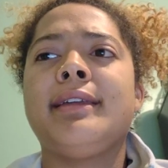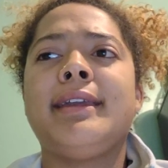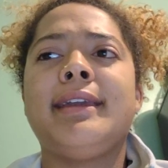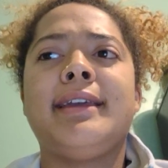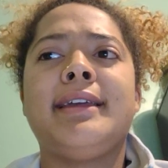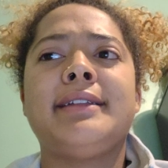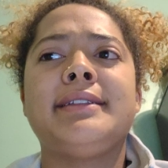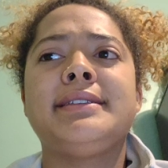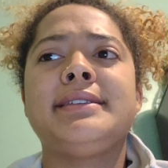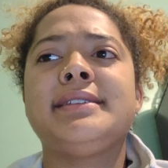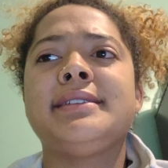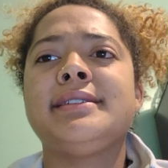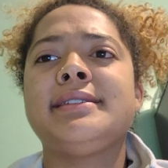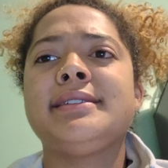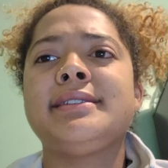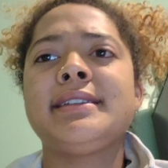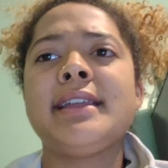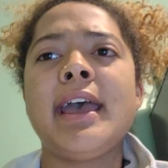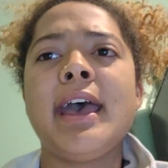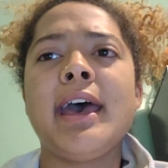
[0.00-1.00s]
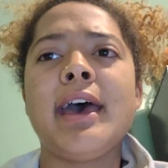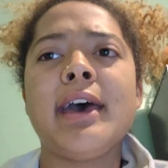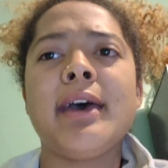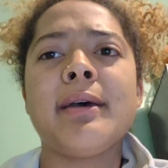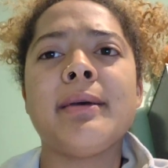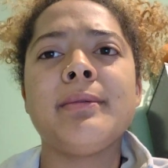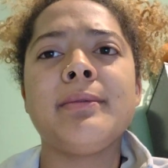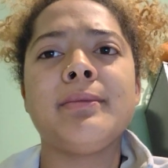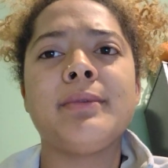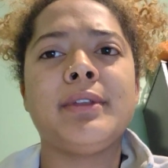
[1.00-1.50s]
gets
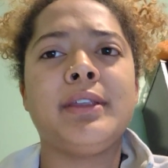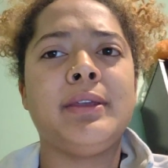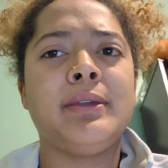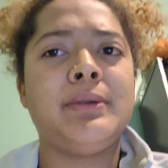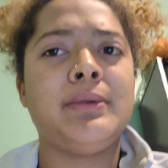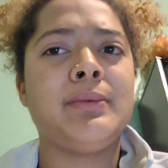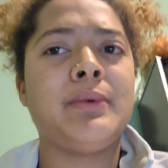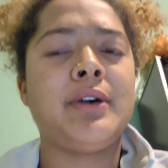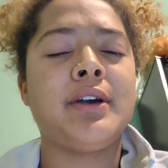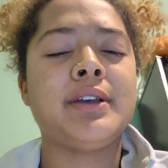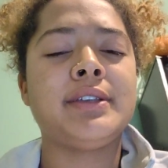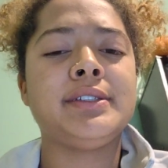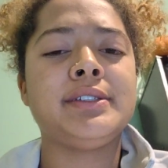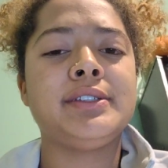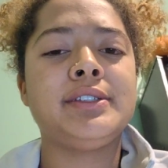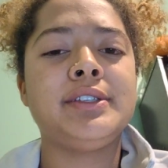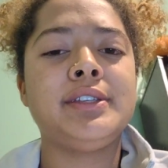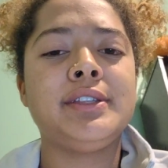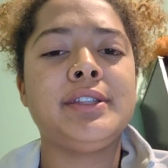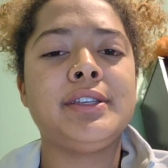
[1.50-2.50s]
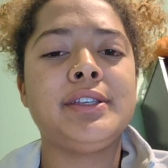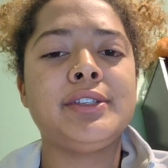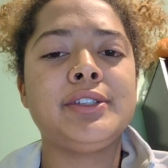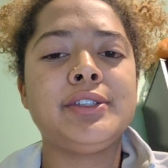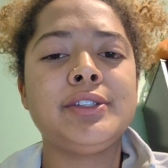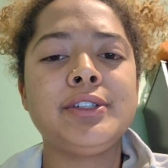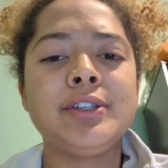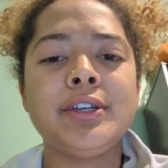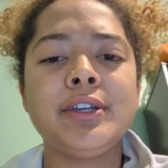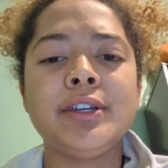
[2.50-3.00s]
stabbed when he walks into
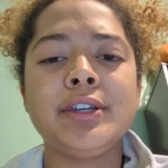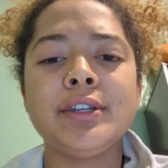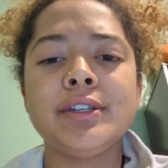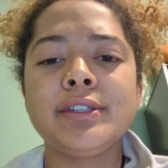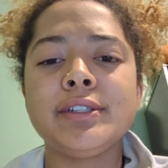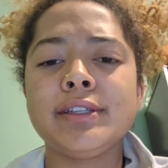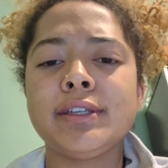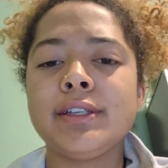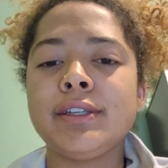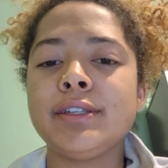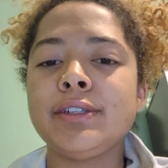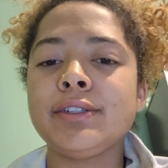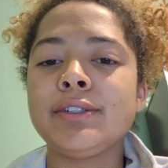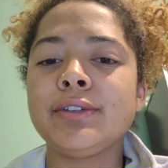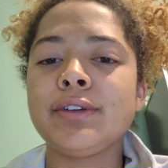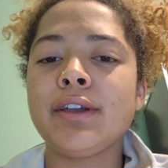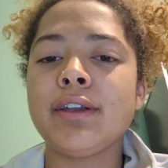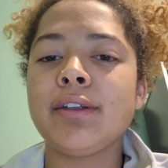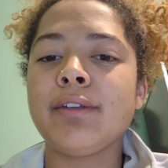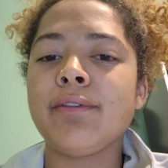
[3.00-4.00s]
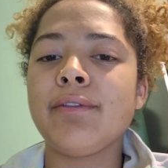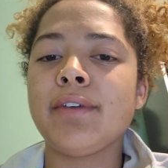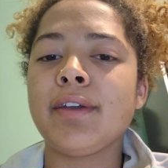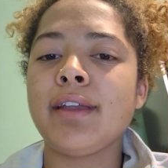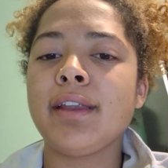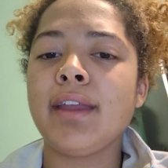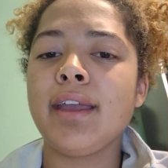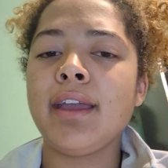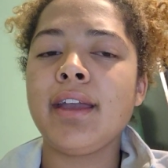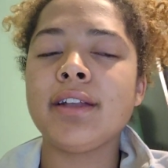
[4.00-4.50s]
this church that he's trying to
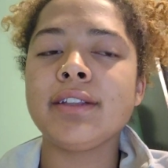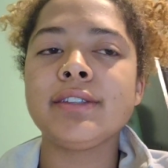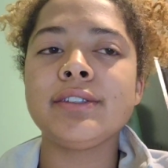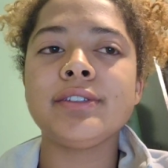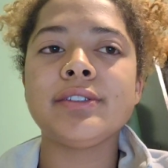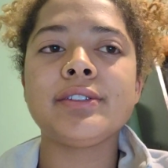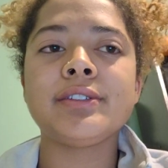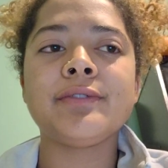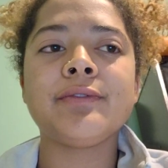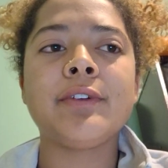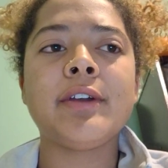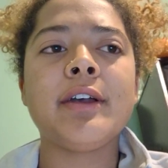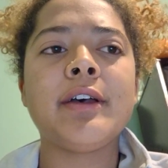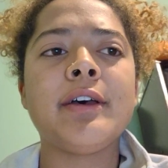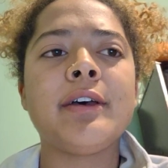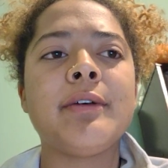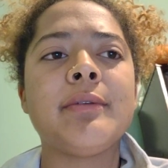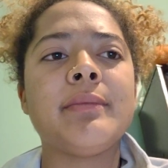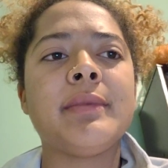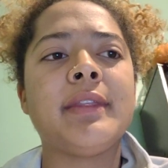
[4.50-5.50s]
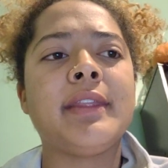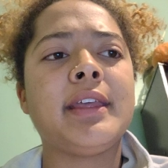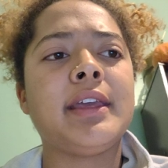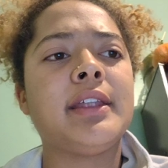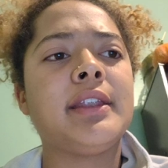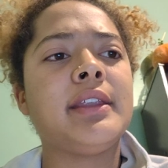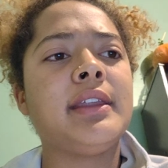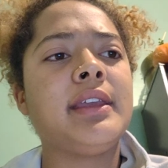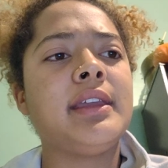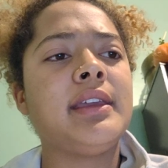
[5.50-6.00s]
find answers from, and
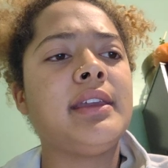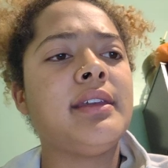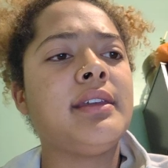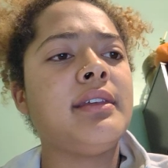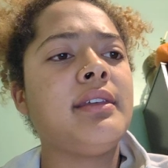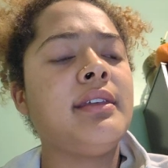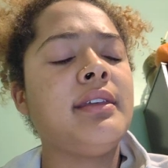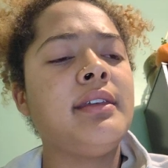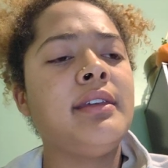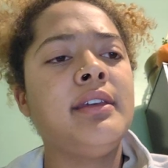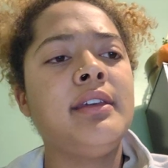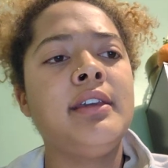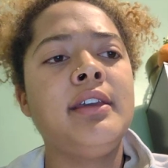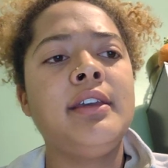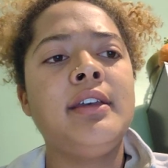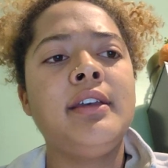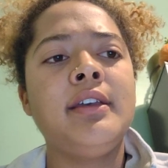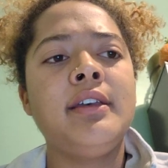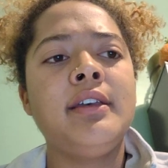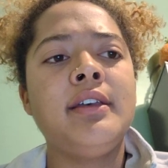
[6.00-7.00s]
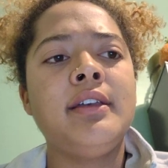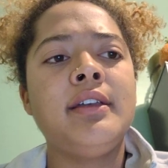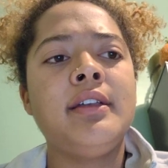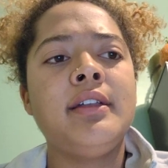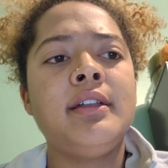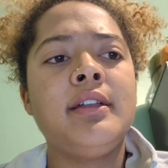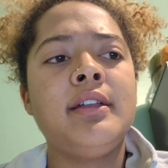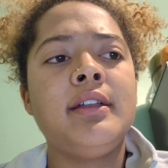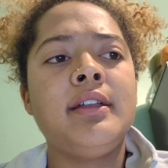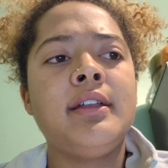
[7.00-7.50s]
then he
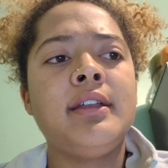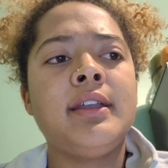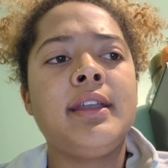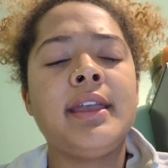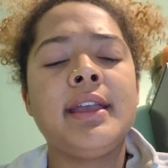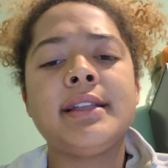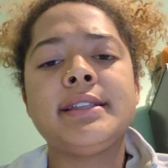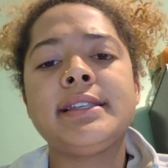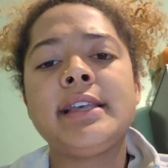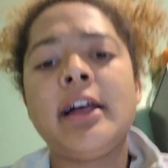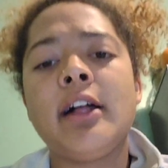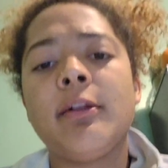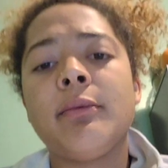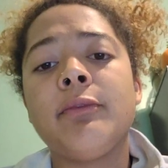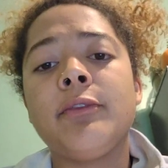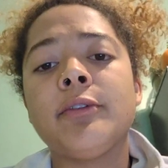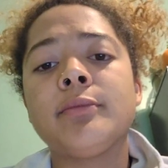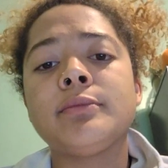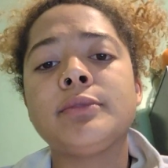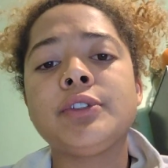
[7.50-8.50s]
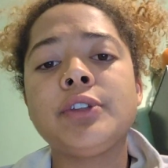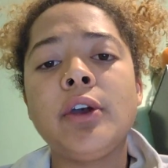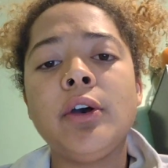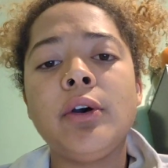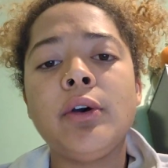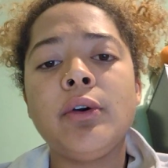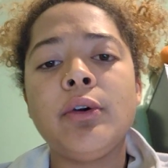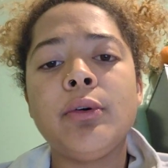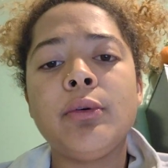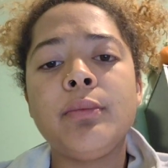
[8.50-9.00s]
gets help from
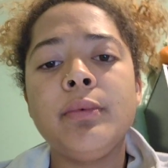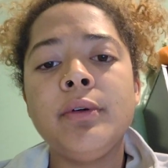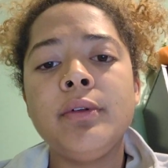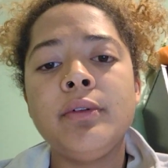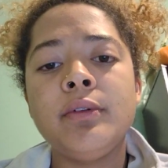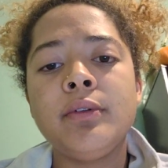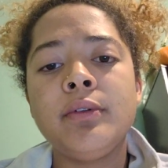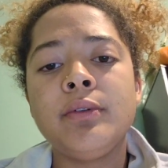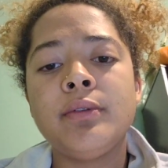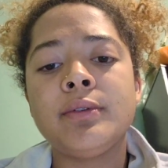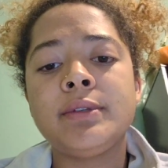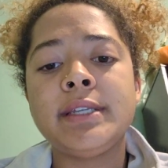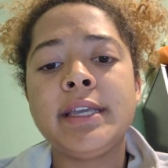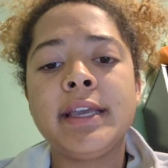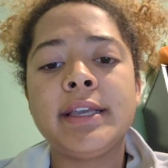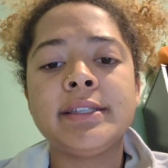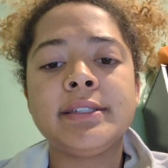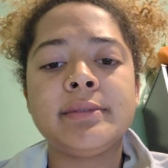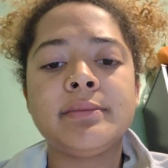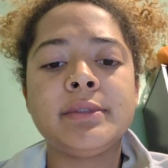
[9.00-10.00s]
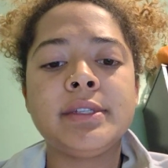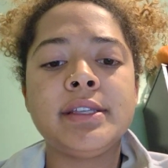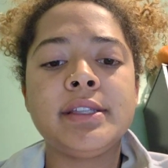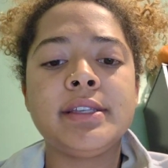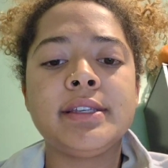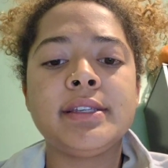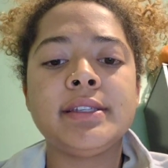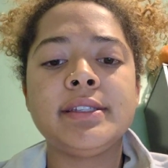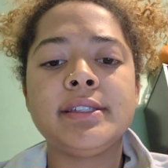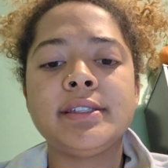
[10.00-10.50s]
Job, who takes him to
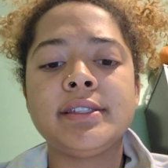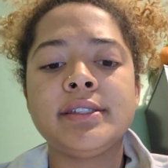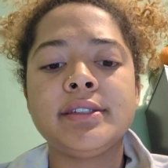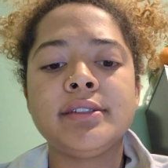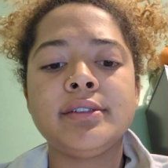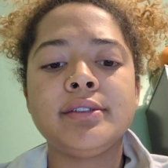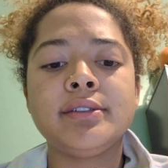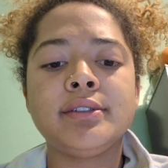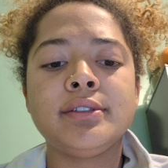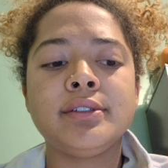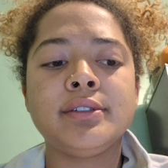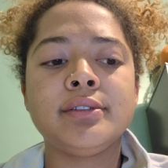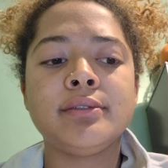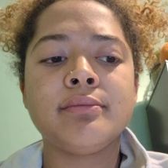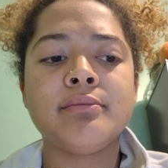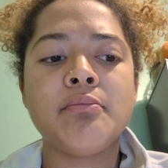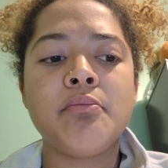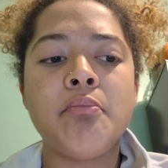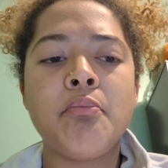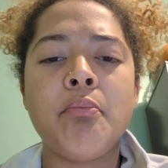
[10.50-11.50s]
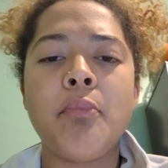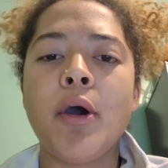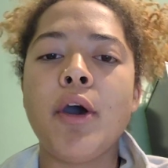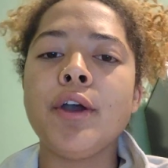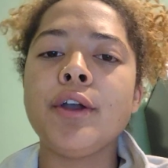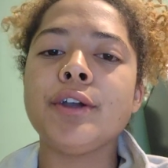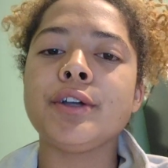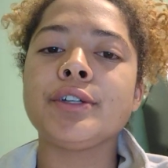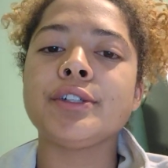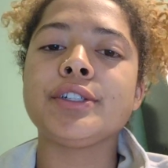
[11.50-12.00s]
this
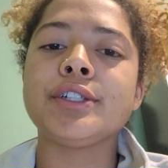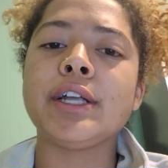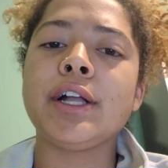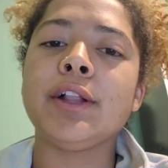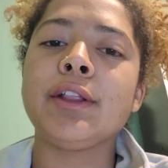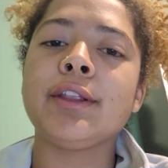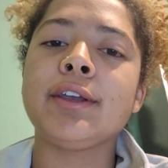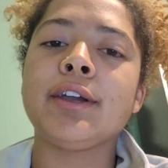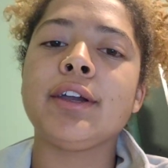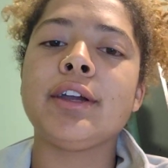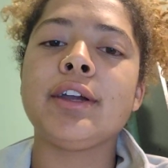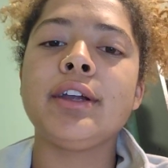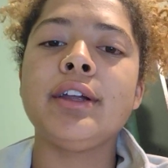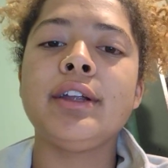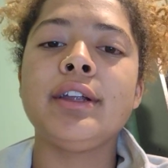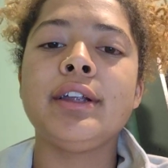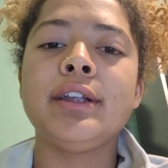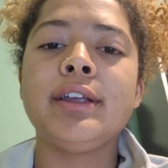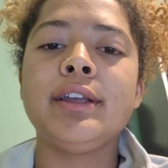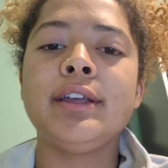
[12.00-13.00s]
bunker shelter